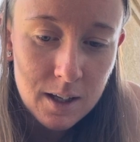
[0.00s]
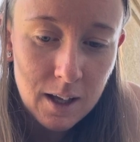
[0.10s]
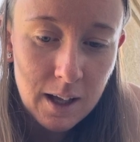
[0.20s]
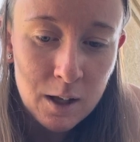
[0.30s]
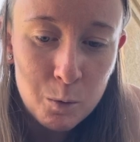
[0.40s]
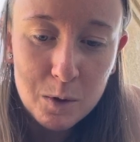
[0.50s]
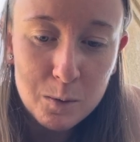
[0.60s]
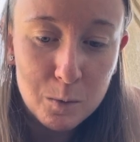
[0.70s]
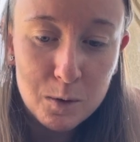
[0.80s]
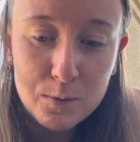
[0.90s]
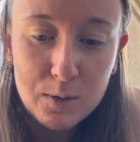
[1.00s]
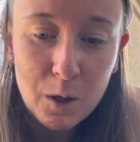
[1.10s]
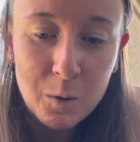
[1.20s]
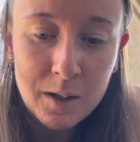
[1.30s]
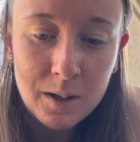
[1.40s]
And then we're, we're
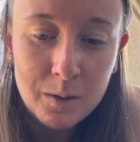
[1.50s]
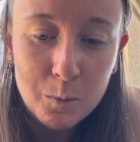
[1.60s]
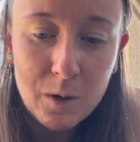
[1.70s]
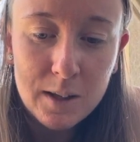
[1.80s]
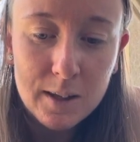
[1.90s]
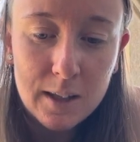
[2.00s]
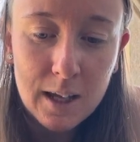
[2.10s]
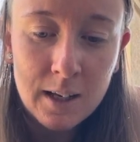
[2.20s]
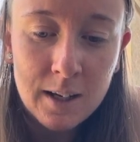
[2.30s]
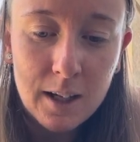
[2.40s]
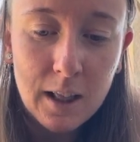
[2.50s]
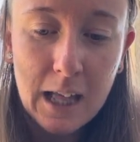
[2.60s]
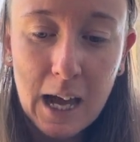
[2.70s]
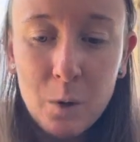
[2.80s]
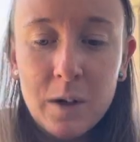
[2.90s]
flowing with and
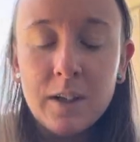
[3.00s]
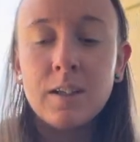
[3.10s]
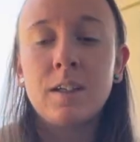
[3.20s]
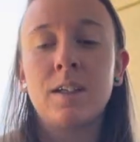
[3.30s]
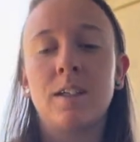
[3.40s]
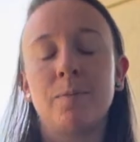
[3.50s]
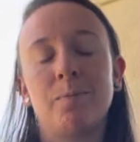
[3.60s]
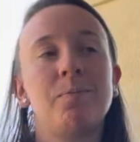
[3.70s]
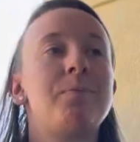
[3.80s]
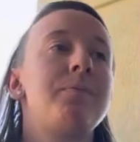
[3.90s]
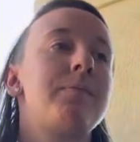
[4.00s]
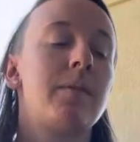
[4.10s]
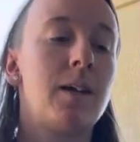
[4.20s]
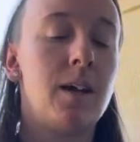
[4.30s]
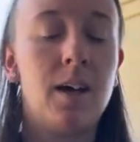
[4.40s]
allowing
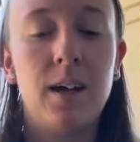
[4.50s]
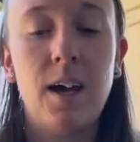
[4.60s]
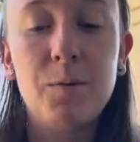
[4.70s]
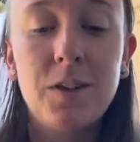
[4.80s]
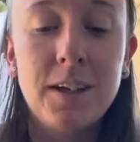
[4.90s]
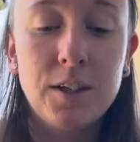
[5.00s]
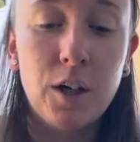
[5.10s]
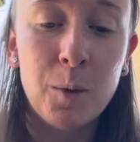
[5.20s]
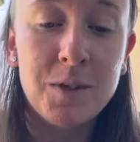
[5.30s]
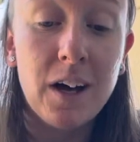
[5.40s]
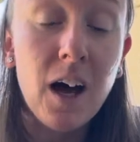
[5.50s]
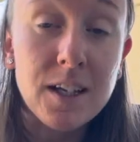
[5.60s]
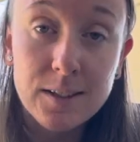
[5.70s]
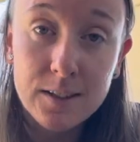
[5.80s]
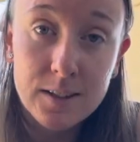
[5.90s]
everything to come to
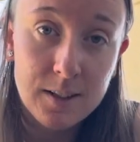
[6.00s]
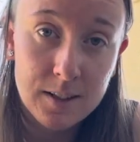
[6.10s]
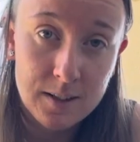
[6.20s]
us.